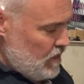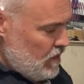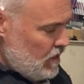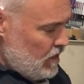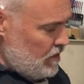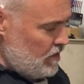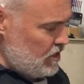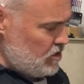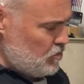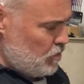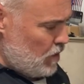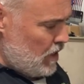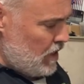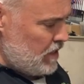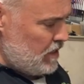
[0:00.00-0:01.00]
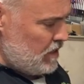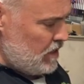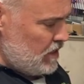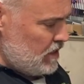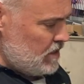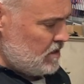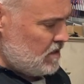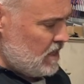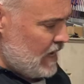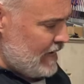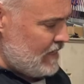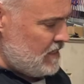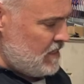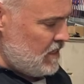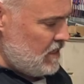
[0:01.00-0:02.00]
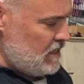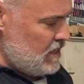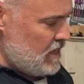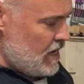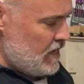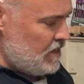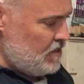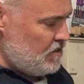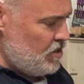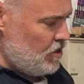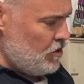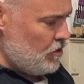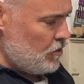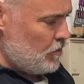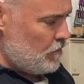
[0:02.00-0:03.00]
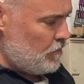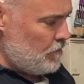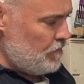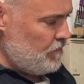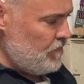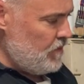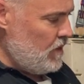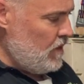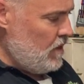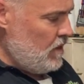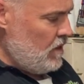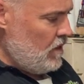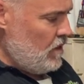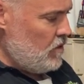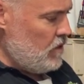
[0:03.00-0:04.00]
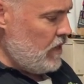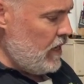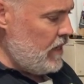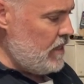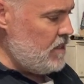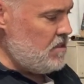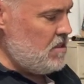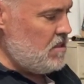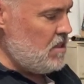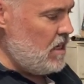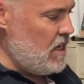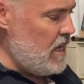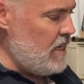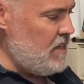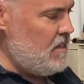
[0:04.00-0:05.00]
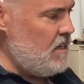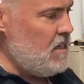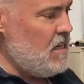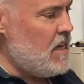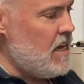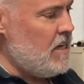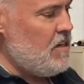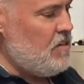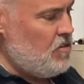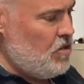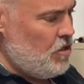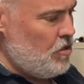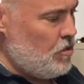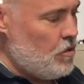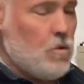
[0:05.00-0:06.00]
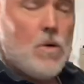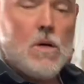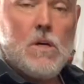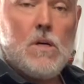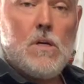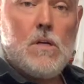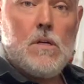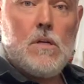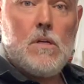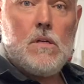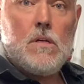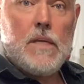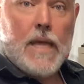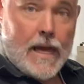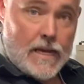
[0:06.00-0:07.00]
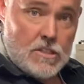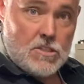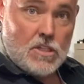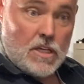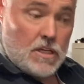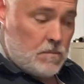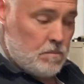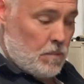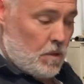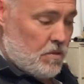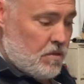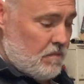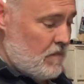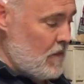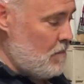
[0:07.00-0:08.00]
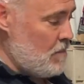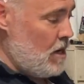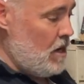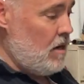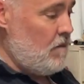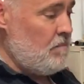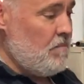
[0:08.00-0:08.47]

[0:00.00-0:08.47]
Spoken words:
And this one is 1992. Okay, this is a 1992 casting. Both of them are.